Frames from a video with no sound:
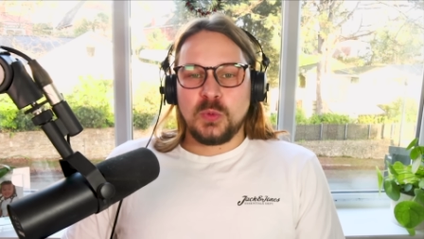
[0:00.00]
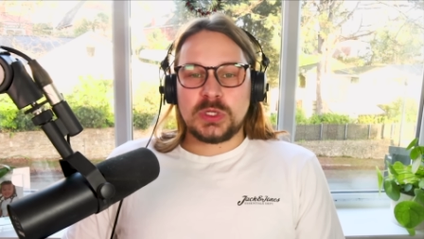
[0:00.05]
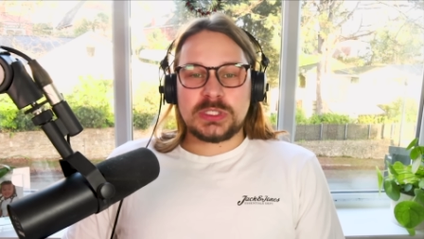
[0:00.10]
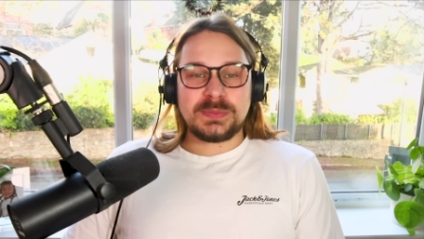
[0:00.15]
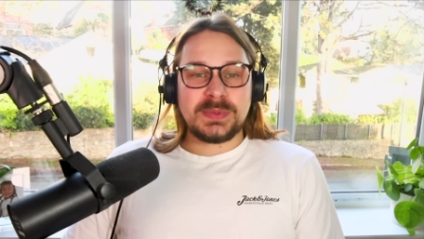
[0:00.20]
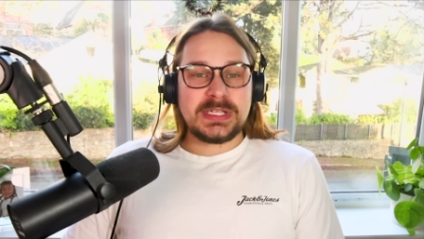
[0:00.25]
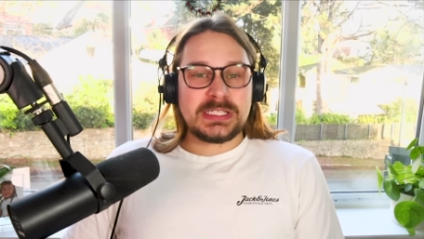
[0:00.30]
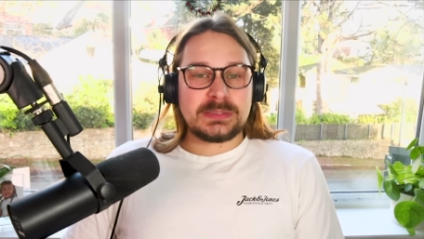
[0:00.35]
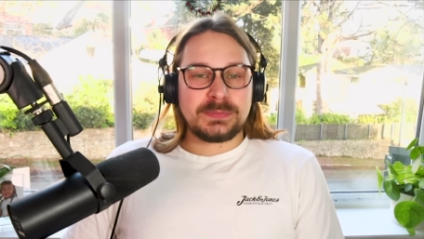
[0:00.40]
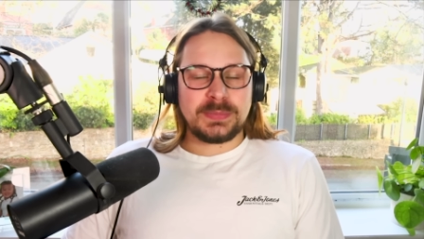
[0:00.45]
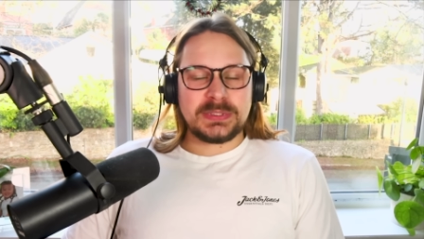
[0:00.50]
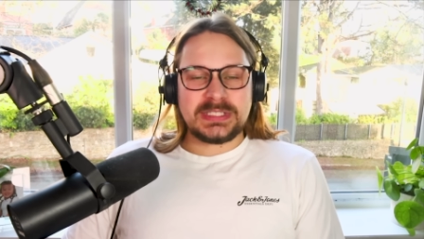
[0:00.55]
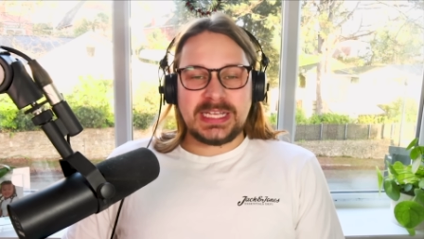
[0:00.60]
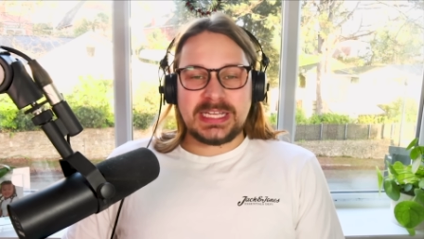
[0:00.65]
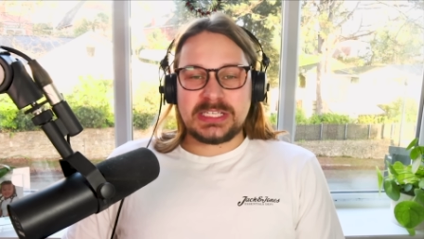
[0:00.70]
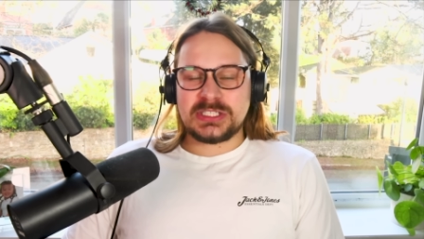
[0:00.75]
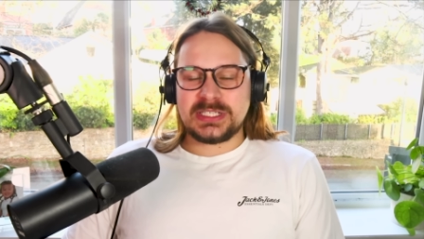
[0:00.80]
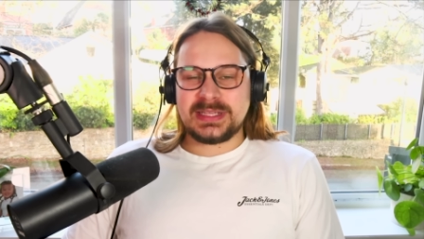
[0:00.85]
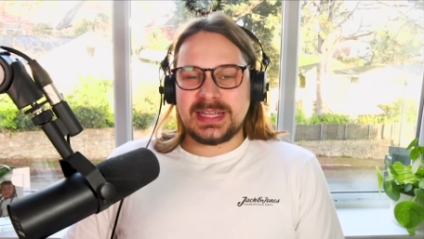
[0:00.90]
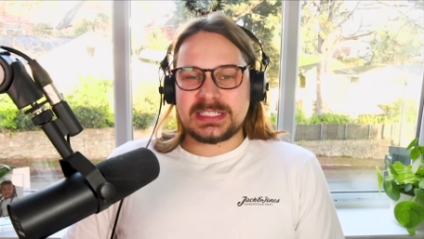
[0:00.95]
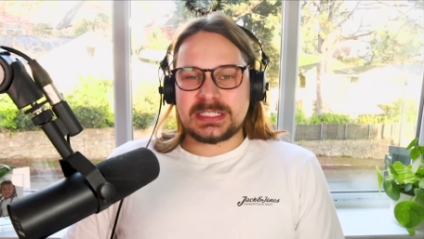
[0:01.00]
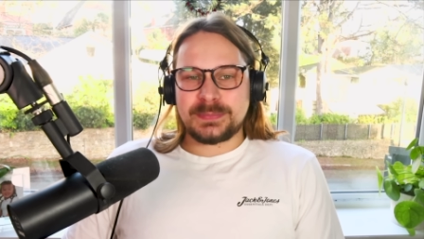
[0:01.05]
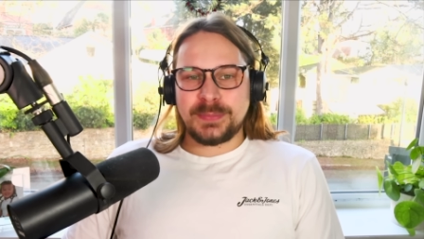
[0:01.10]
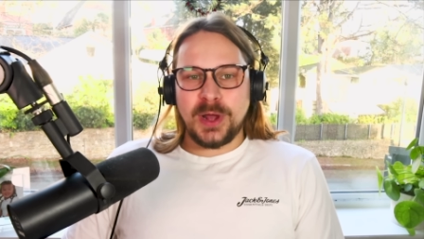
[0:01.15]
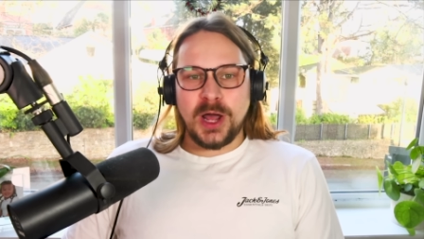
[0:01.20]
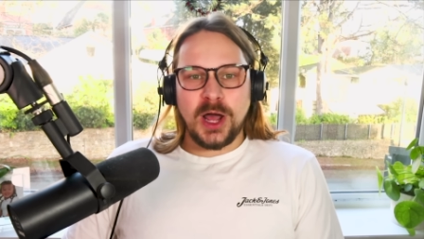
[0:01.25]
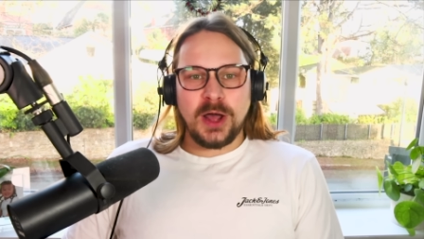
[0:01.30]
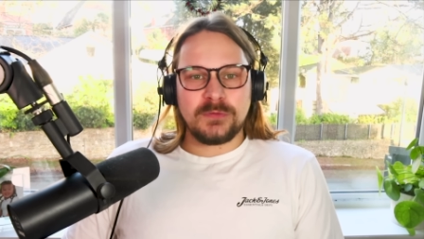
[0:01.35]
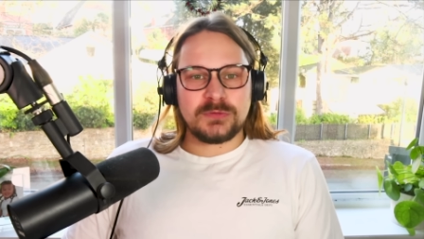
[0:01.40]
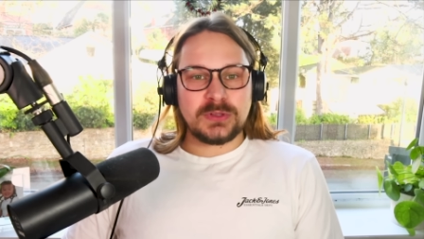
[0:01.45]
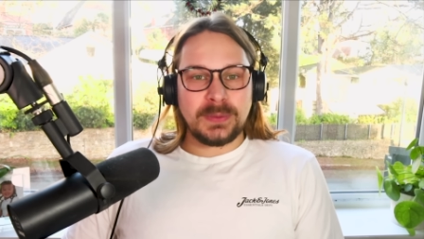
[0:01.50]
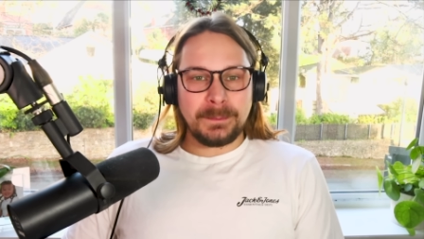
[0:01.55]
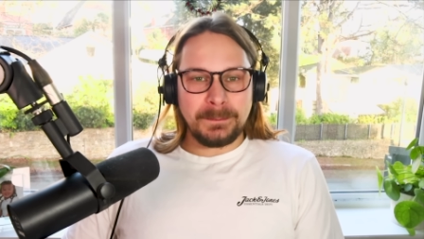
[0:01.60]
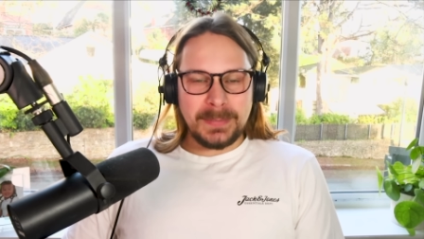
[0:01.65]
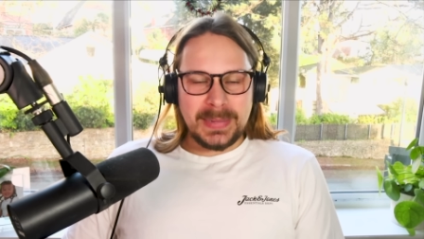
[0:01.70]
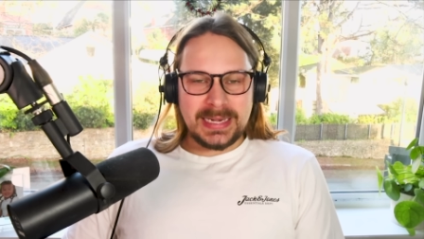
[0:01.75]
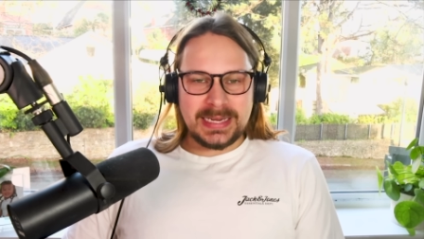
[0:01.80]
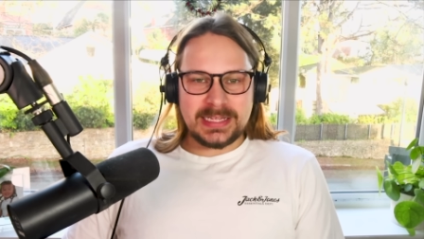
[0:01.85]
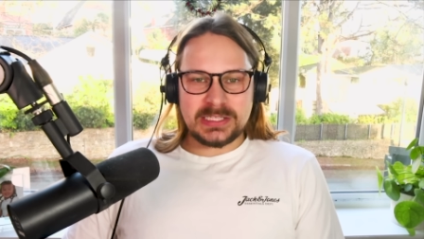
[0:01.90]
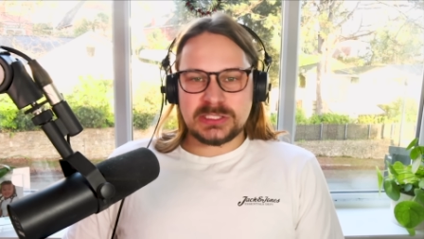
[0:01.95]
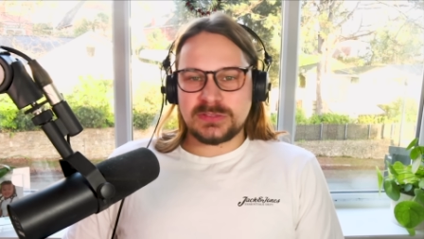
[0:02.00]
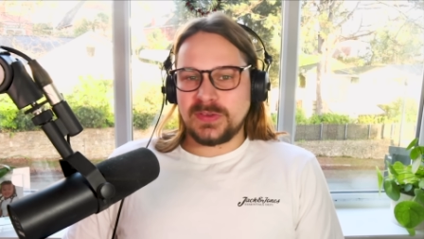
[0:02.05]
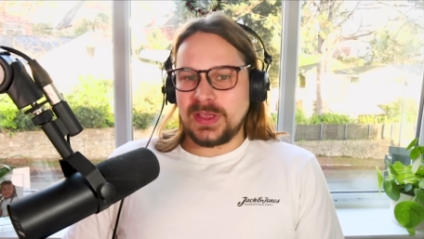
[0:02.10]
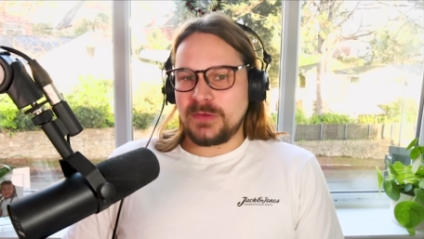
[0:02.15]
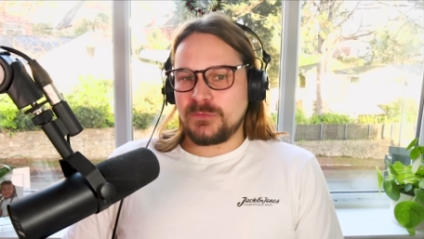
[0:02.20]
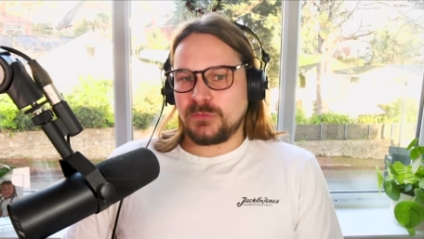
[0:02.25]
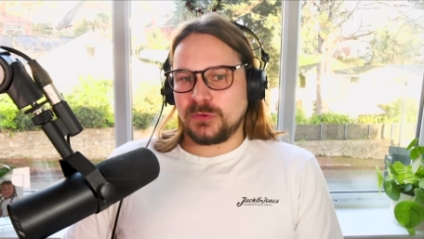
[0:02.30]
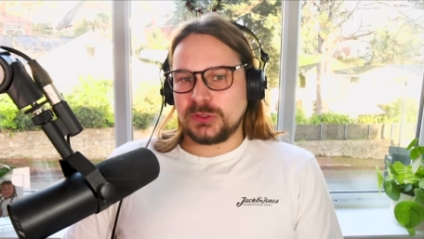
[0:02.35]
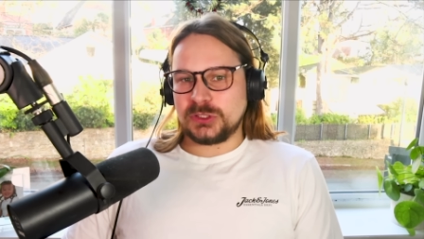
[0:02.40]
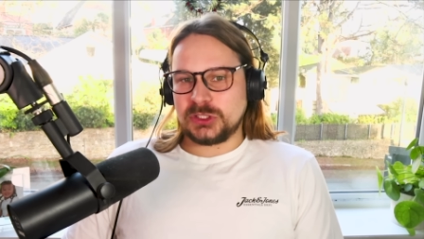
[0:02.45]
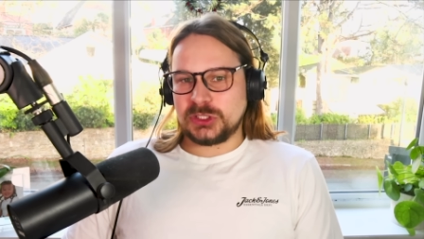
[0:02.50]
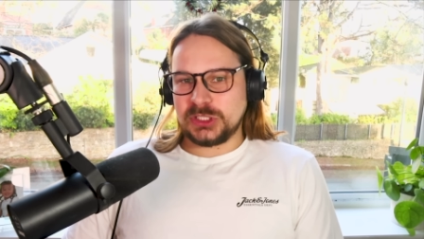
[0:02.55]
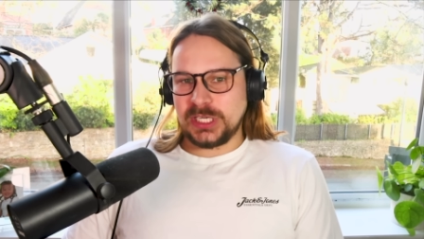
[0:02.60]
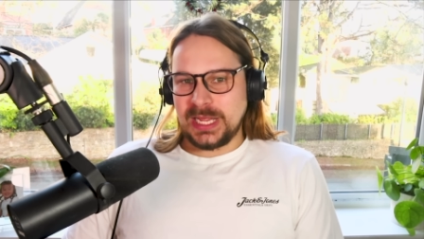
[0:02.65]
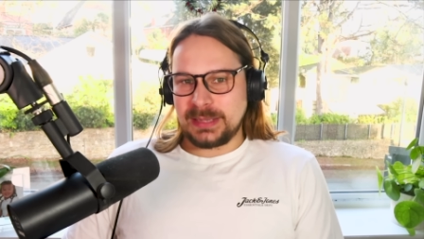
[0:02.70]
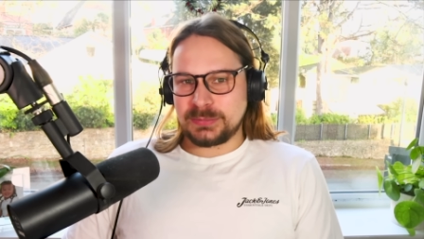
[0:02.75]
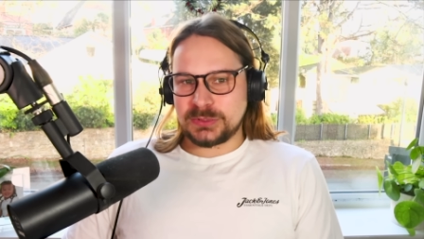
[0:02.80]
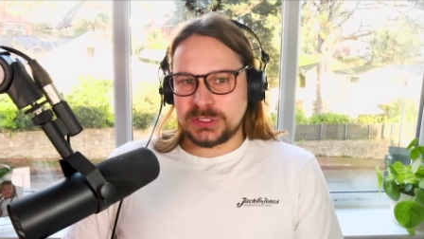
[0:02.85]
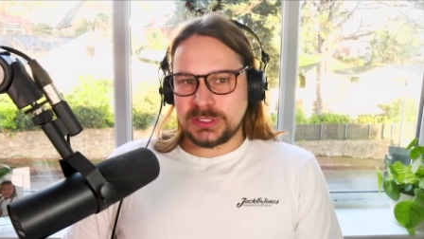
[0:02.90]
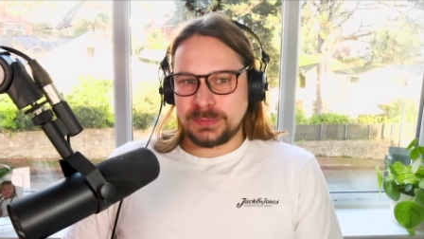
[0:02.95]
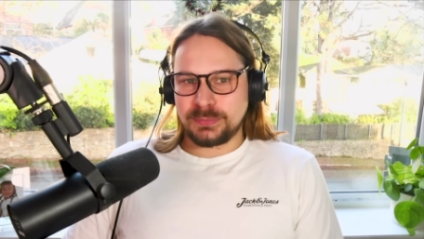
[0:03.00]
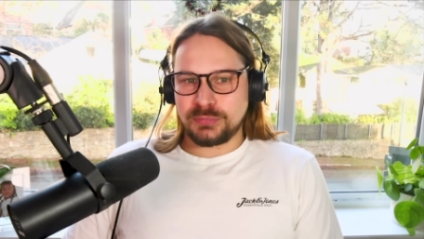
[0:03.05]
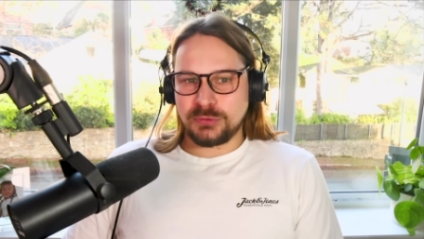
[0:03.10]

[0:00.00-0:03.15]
which means potentially there's a path to millions of inference chips